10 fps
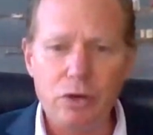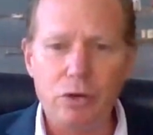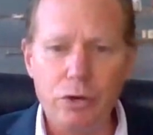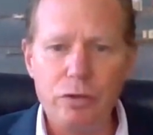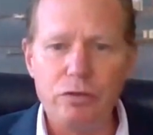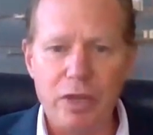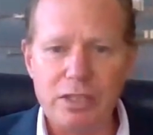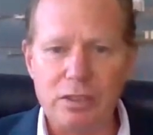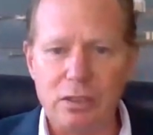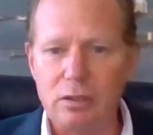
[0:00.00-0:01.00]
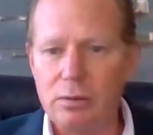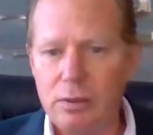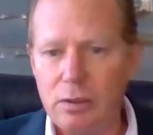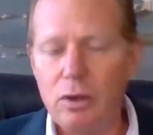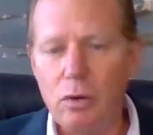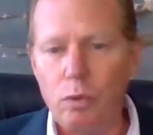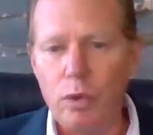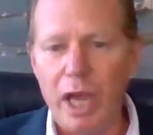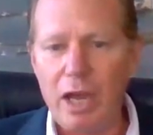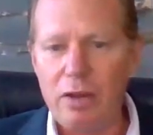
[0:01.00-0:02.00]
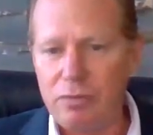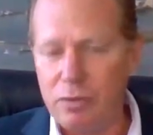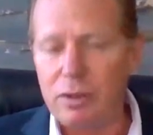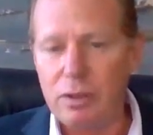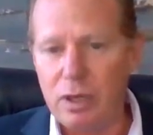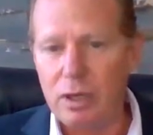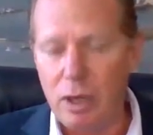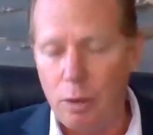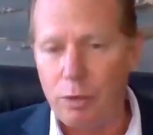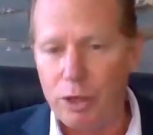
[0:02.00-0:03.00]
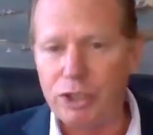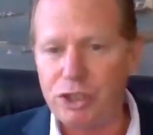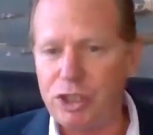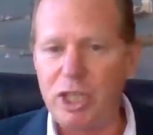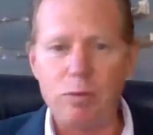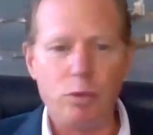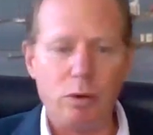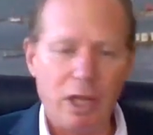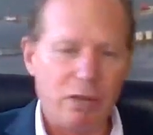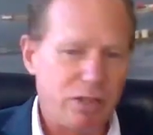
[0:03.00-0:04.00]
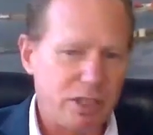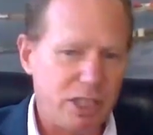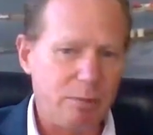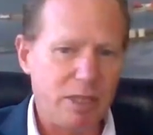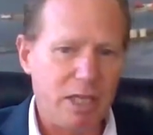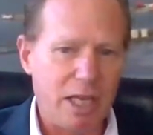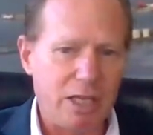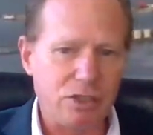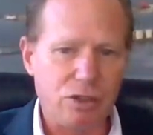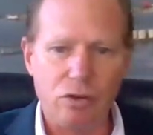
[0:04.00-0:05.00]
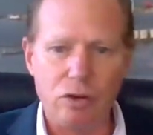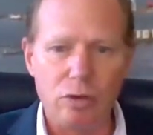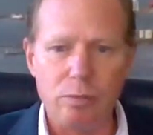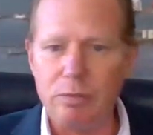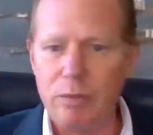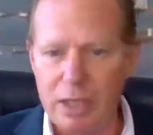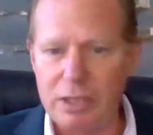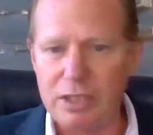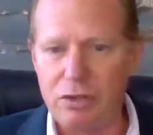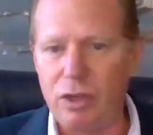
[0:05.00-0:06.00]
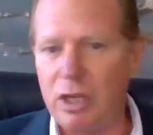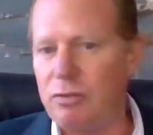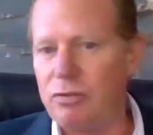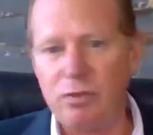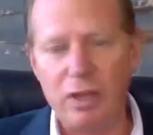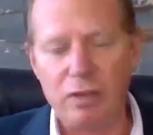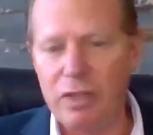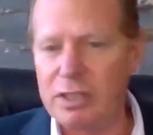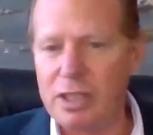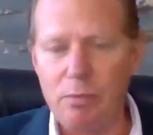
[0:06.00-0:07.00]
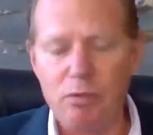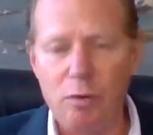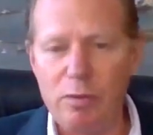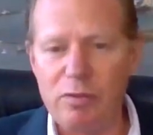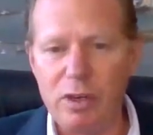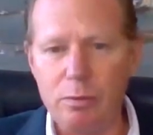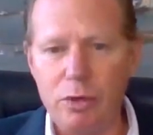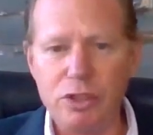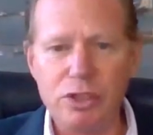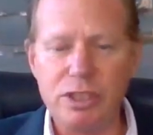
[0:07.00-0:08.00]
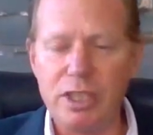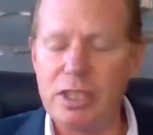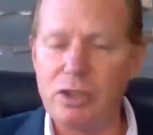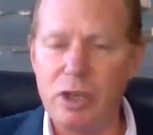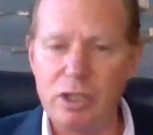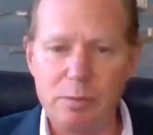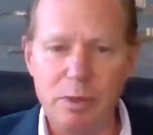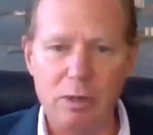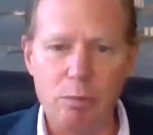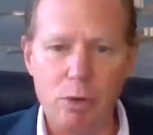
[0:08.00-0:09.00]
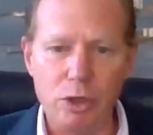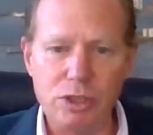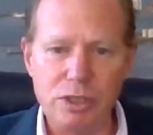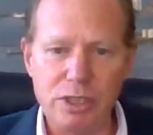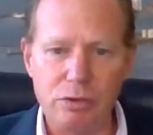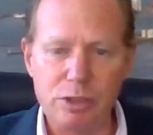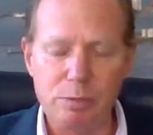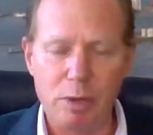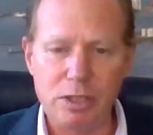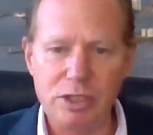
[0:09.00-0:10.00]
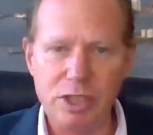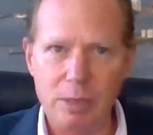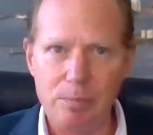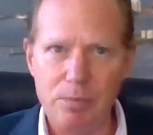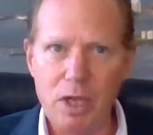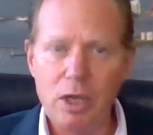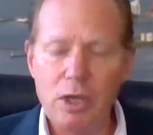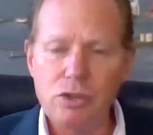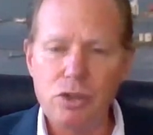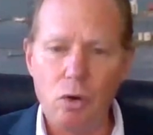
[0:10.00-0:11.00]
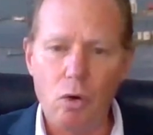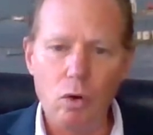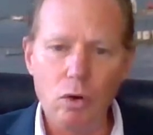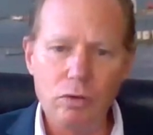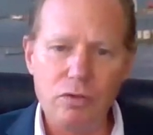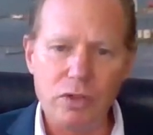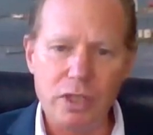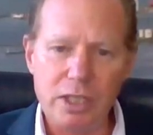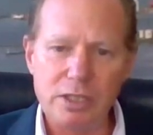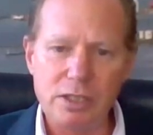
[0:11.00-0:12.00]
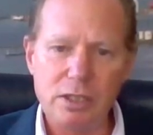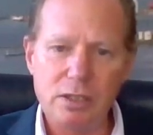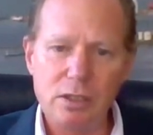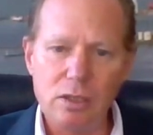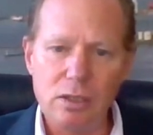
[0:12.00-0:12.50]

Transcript: a crewed vessel, we have a bridge team, we will have a team in the engine room, etc. If if there's some form of an emergency, there's going to be an emergency response team. So all of these